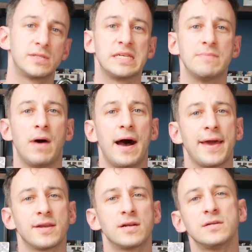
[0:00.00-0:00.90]
D
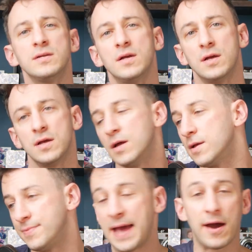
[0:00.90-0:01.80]
minor.
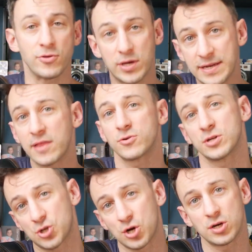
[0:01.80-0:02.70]
Now you can either
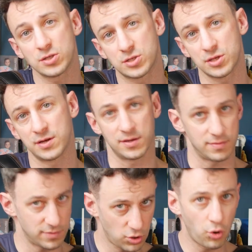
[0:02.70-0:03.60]
return to the
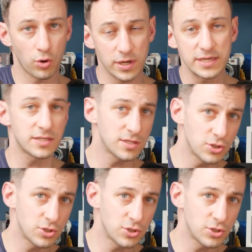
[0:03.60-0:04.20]
chorus,